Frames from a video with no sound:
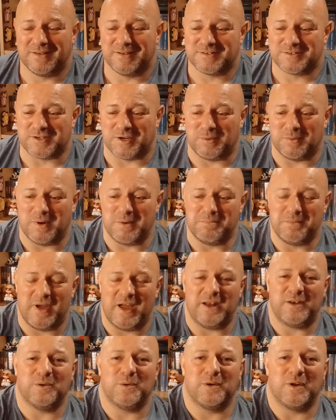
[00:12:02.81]
So
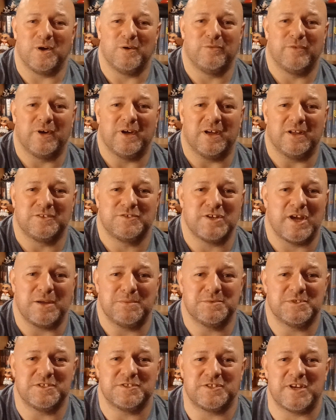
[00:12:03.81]
head on over to
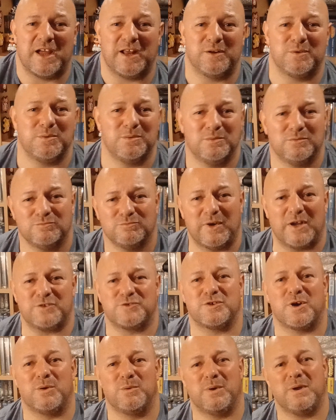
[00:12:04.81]
James's channel,
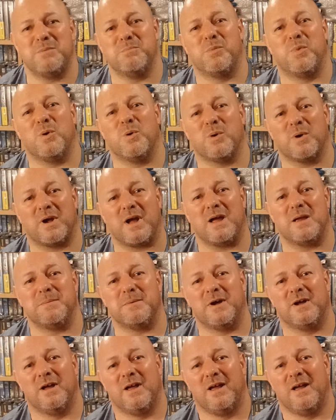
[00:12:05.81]
Retro Import
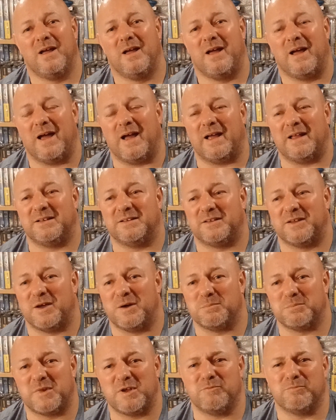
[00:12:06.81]
Gamer, and
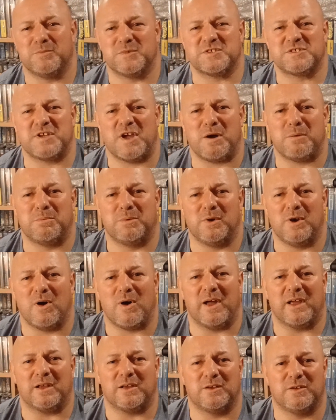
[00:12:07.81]
give him a sub, a
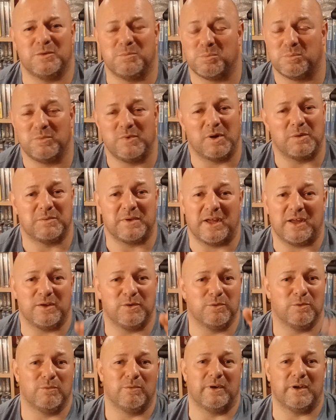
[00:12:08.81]
like. No doubt
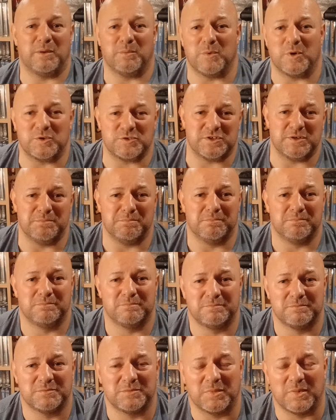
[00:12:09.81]
you're already watching.
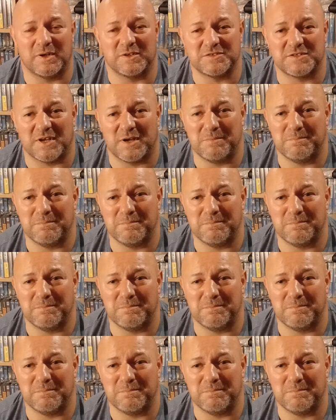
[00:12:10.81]
But